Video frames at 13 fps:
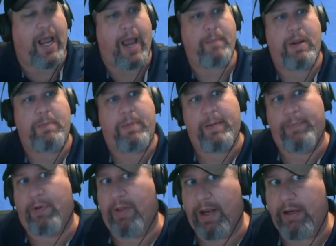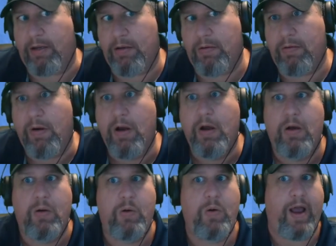I meet people like you
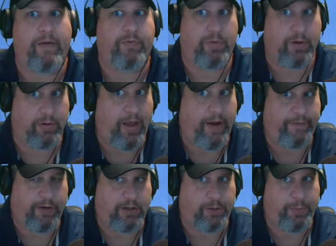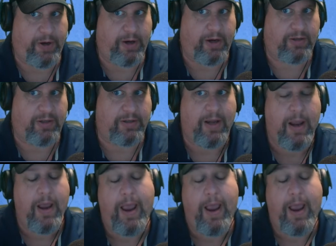who have real life experiences.